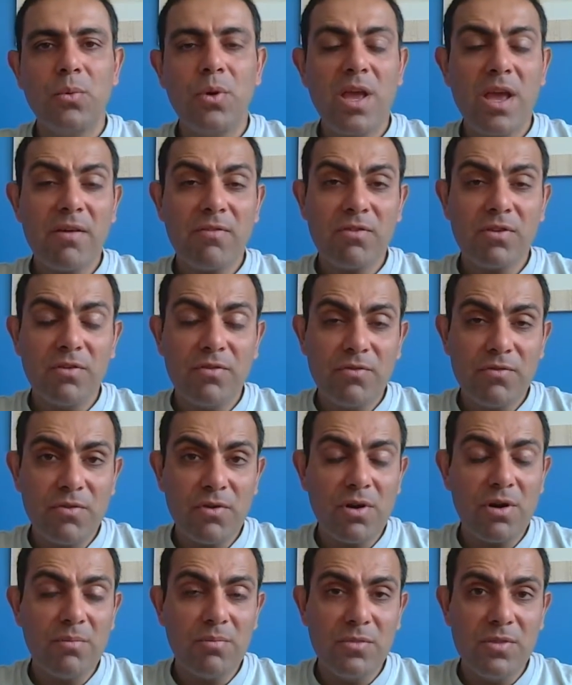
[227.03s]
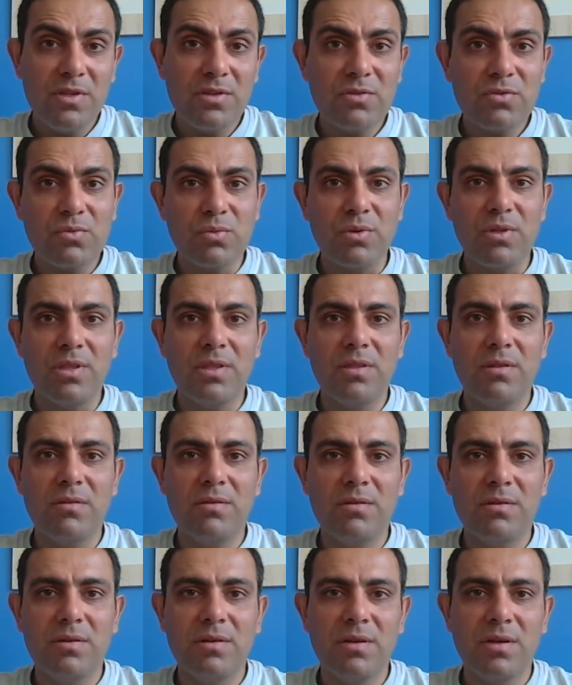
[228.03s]
We have confirmed this with
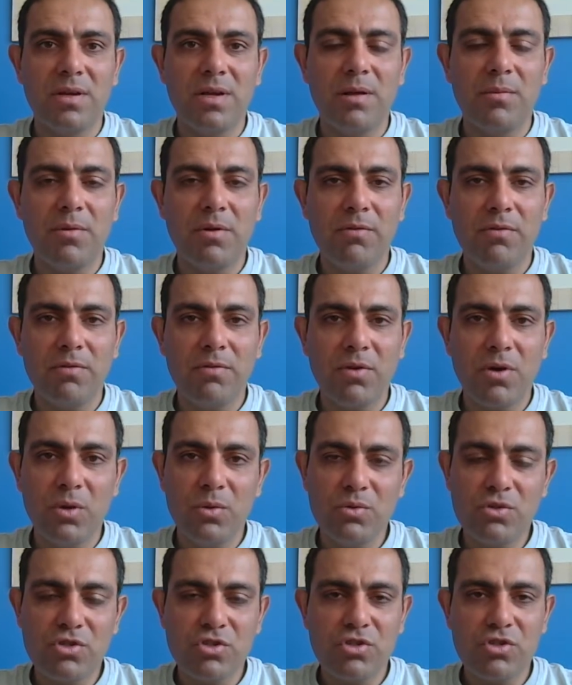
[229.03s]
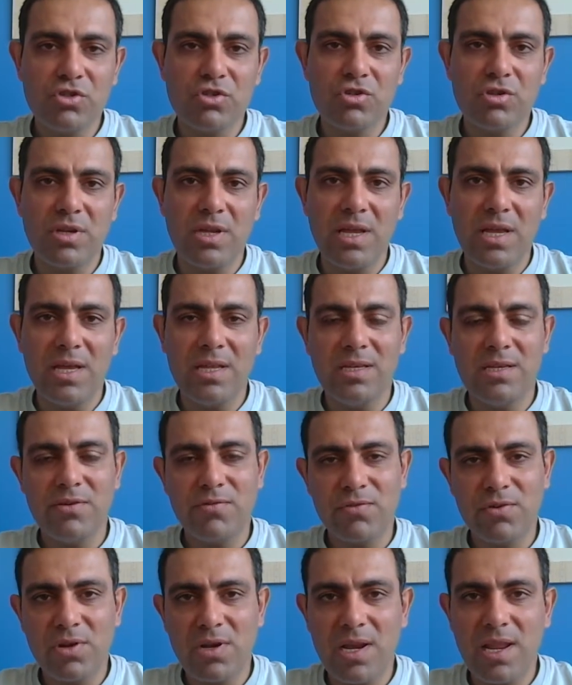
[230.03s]
a couple of coaches at
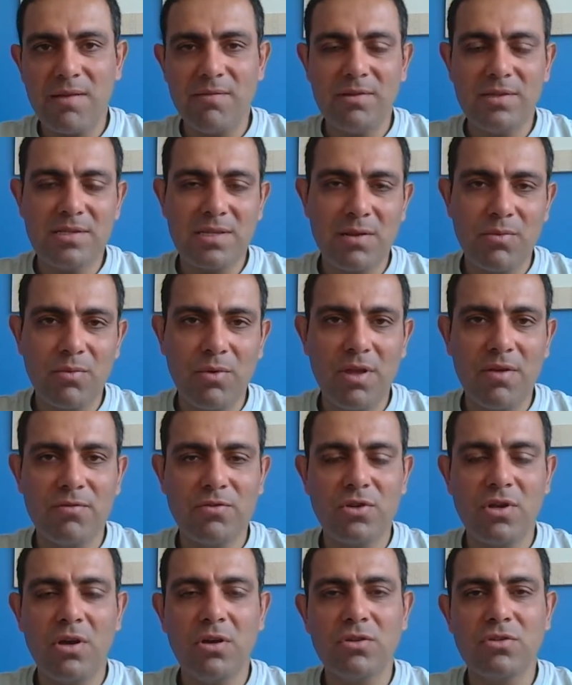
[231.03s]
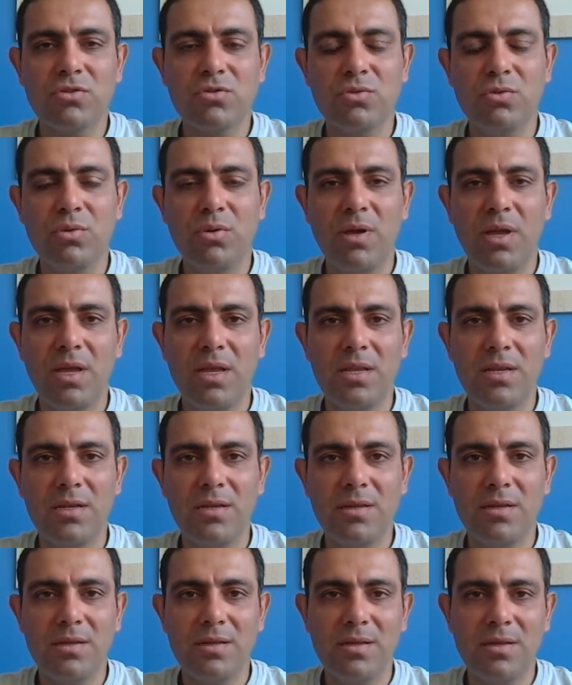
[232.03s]
different levels that we have talked to, and
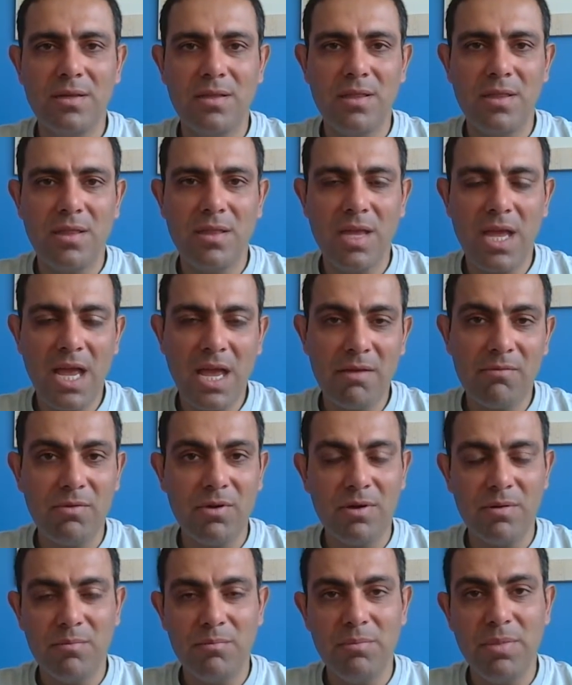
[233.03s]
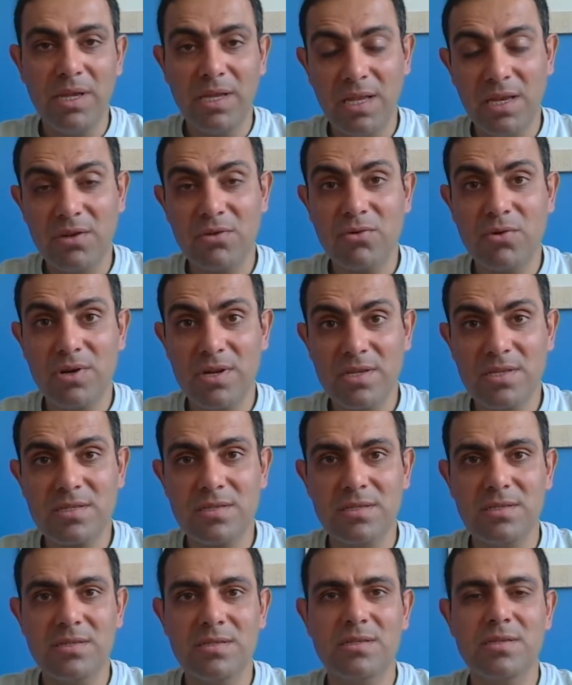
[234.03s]
they have a big interest,
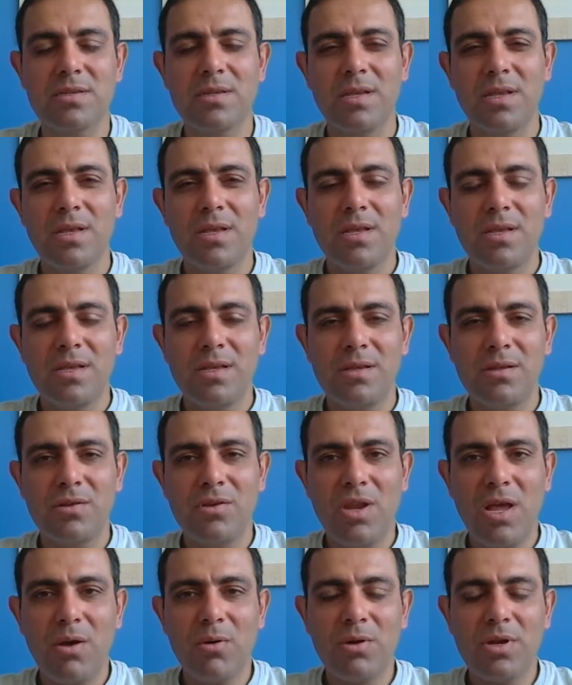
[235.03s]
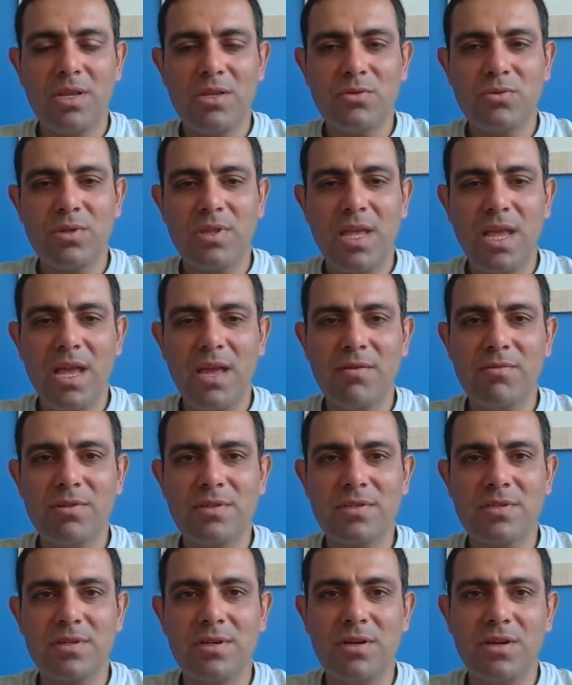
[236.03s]
since nowadays what they have
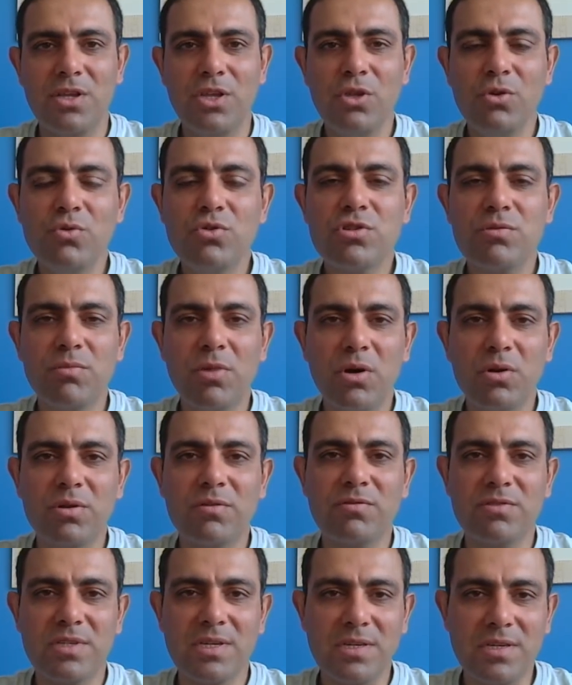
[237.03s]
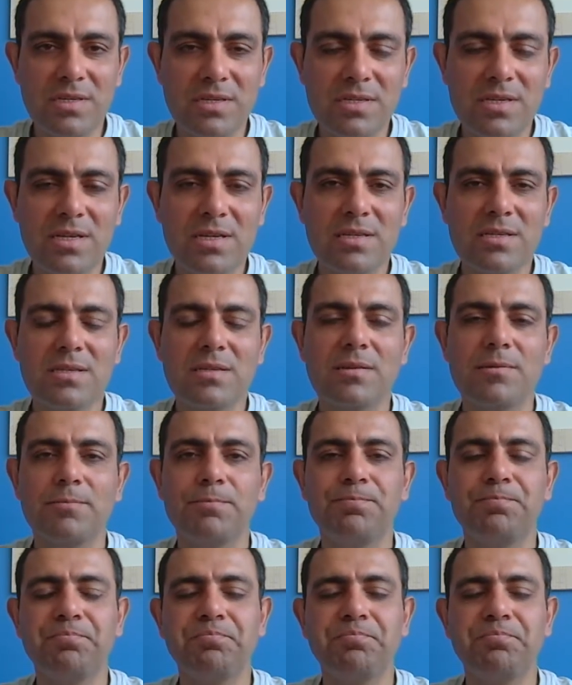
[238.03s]
is a huge amount of statistics,